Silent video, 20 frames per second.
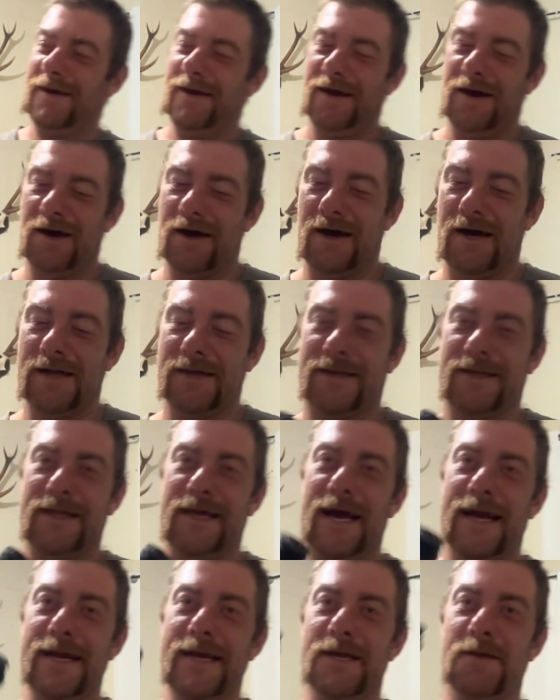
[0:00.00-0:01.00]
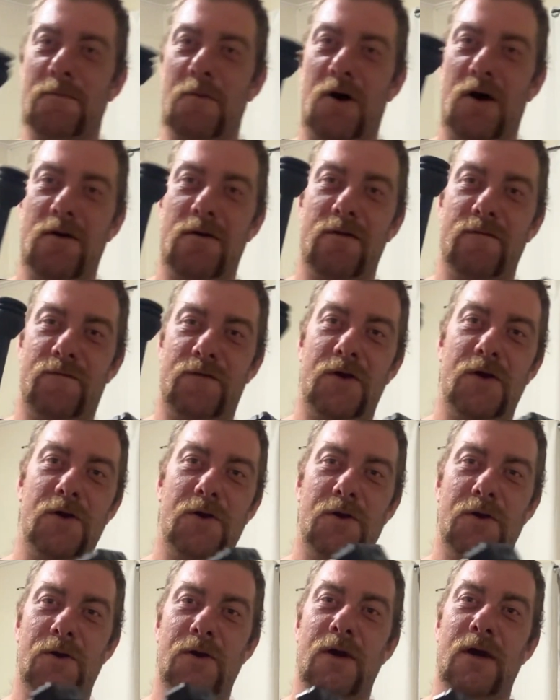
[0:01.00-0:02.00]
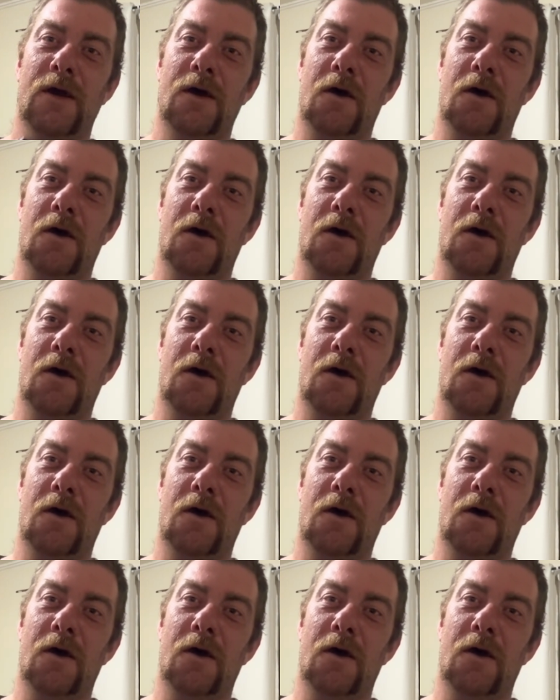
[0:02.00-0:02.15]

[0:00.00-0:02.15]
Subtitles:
all right, so that is my review